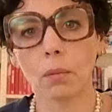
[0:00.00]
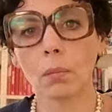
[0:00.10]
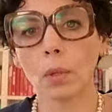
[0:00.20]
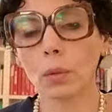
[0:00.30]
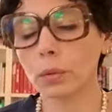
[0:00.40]

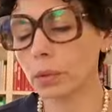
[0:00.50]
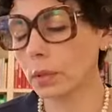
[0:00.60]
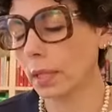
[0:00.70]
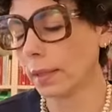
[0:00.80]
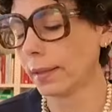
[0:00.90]
most